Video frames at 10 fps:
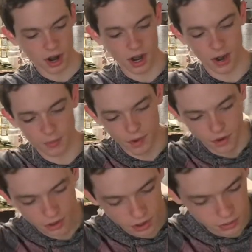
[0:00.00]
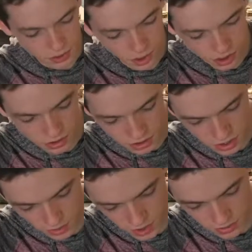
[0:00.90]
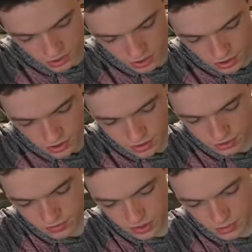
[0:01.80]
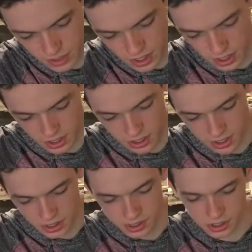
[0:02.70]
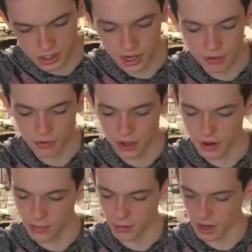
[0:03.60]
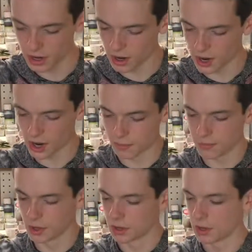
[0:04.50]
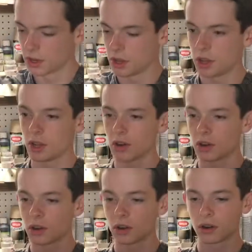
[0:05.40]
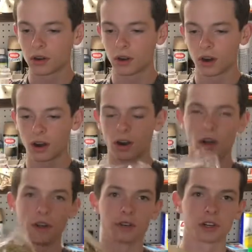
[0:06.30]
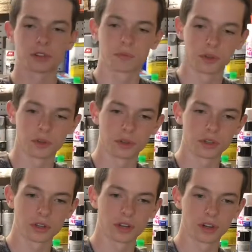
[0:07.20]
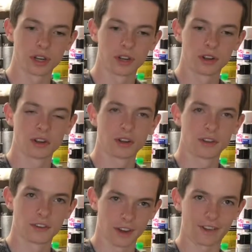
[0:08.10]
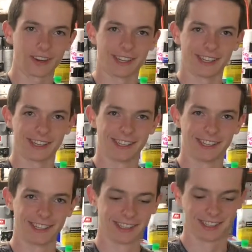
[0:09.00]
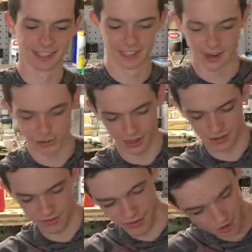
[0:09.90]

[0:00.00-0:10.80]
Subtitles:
As we come out here at the very beginning, it's tight fit, but here are all of our screws for everything, I believe.